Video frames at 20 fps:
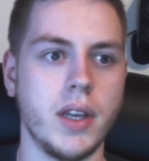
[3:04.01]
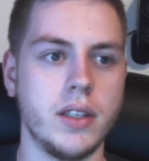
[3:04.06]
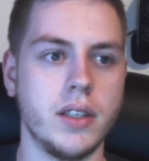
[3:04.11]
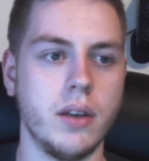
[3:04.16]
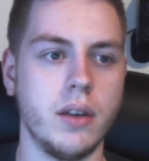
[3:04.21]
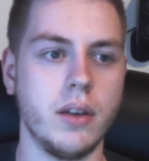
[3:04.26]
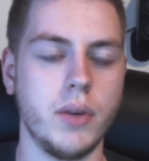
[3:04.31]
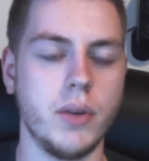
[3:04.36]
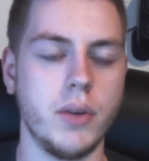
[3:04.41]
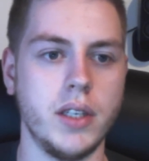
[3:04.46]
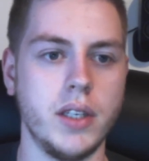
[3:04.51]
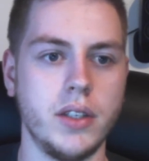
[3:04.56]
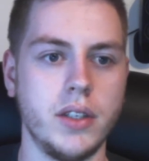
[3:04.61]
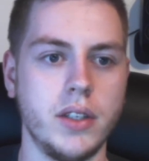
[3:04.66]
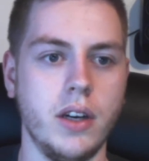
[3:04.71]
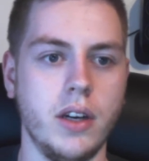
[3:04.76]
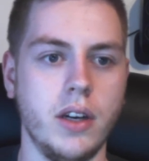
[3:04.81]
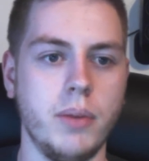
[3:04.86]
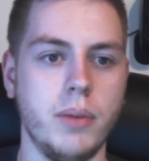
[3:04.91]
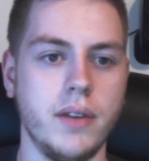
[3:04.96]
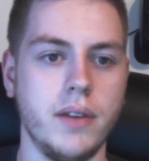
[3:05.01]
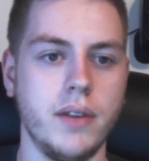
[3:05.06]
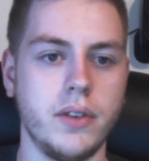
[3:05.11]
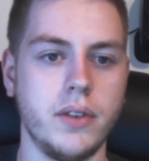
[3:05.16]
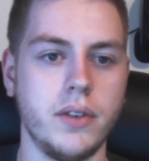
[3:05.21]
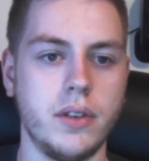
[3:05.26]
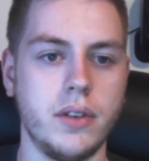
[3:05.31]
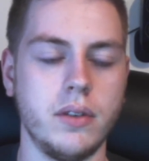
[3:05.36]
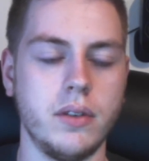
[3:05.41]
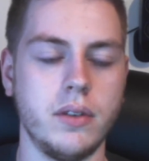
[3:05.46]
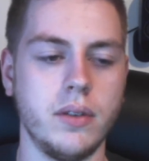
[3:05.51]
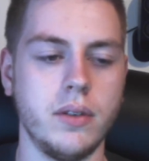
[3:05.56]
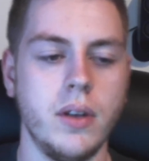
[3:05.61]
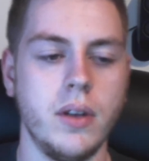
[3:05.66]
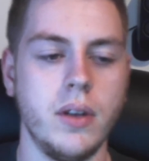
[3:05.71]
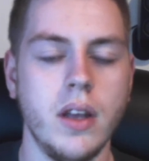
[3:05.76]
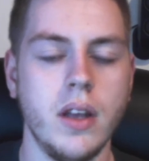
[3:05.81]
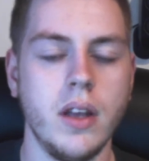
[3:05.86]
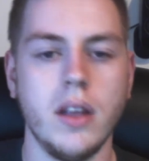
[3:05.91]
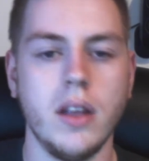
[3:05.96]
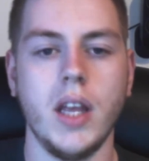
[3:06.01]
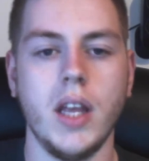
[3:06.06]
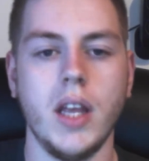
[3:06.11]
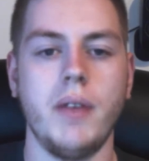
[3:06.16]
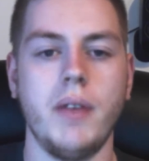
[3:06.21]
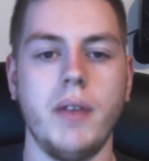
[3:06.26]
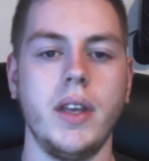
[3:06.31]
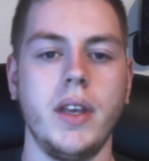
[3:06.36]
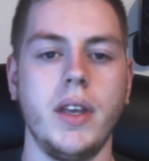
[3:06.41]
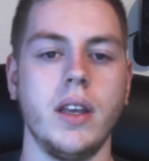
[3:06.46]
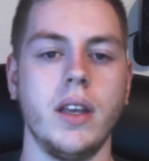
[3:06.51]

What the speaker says: his job after having